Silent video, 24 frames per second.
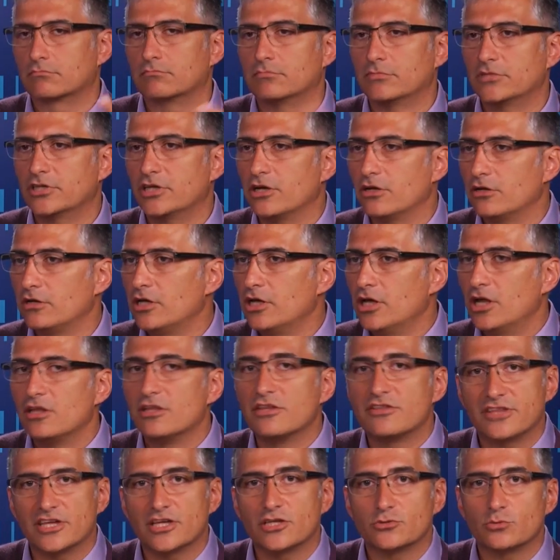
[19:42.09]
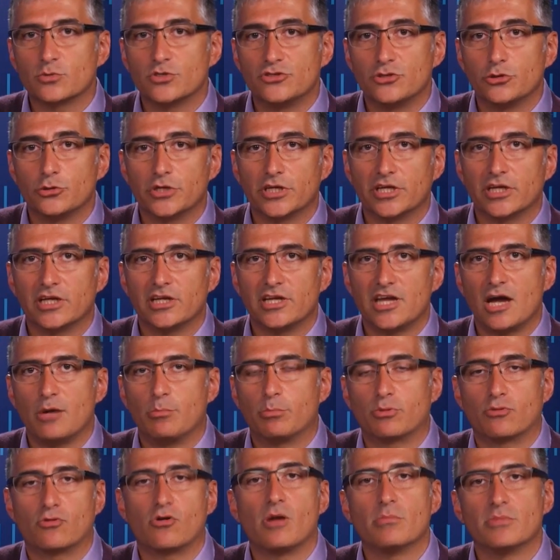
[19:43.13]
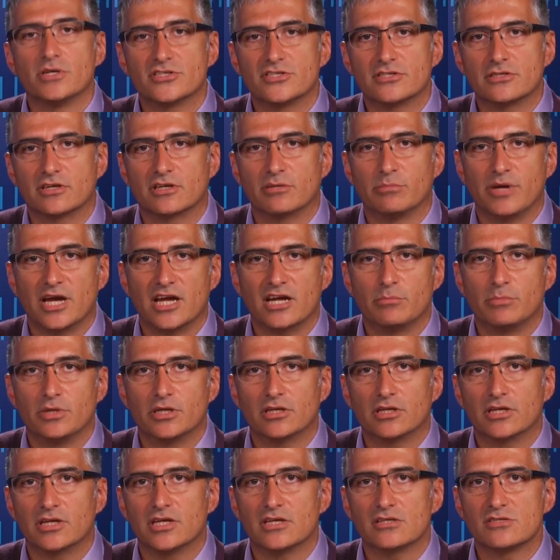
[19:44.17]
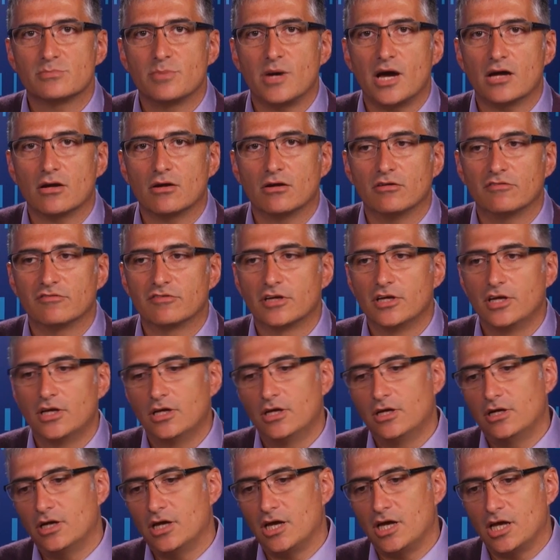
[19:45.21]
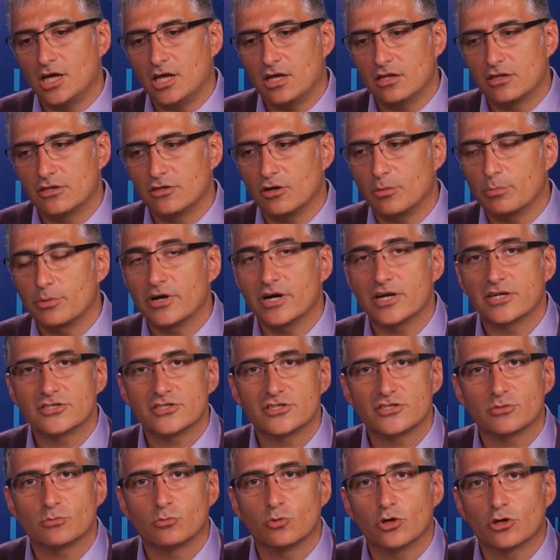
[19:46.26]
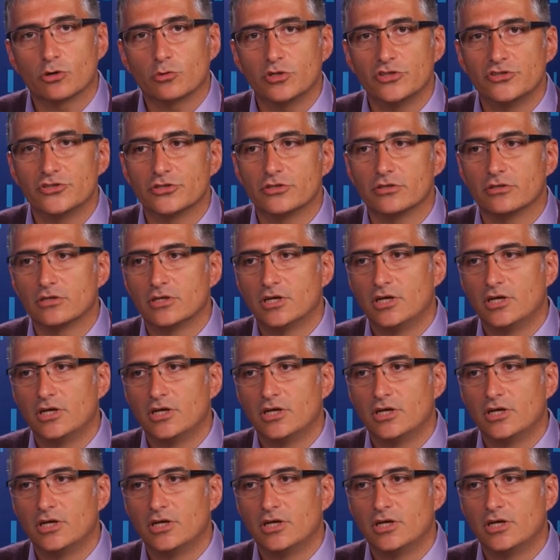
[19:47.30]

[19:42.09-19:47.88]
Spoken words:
the things we're doing and our promise to compatibility as part of the operating system work we do.